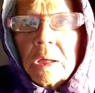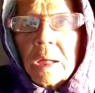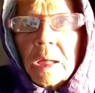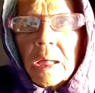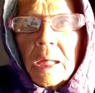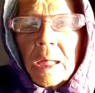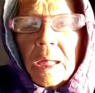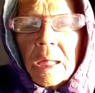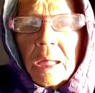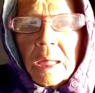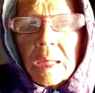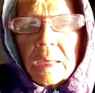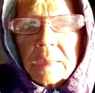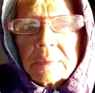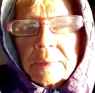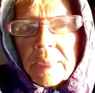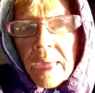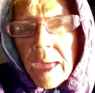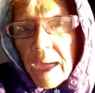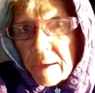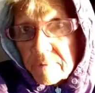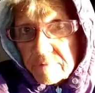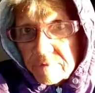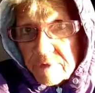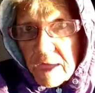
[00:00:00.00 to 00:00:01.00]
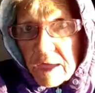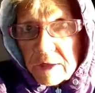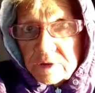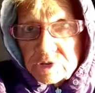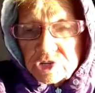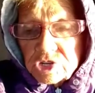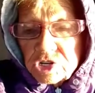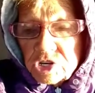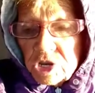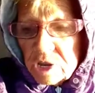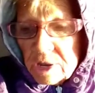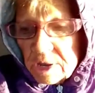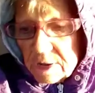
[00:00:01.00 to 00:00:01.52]
and have that
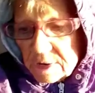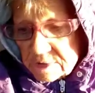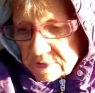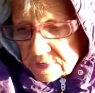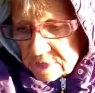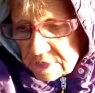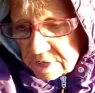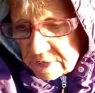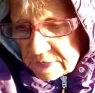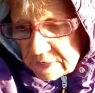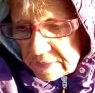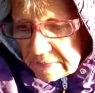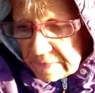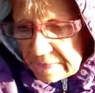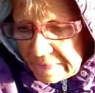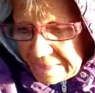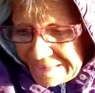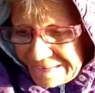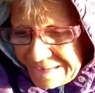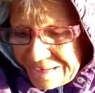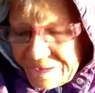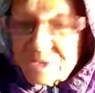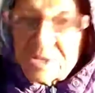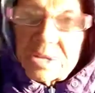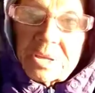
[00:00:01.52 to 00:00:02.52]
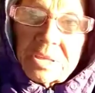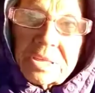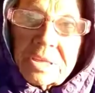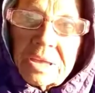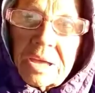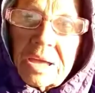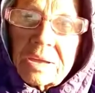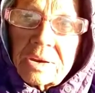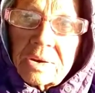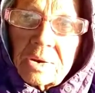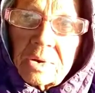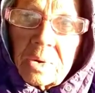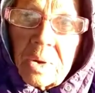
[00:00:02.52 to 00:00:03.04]
checked. Only thing
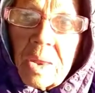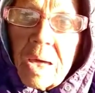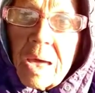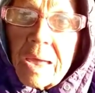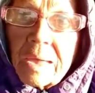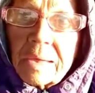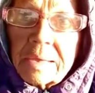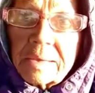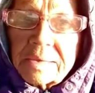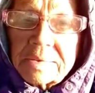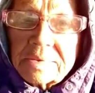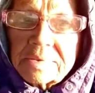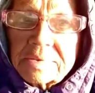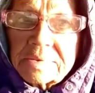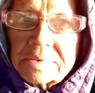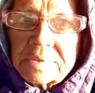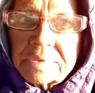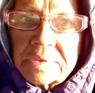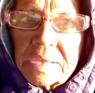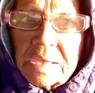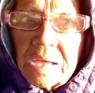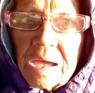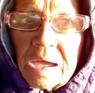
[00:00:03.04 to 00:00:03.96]
I don't like is the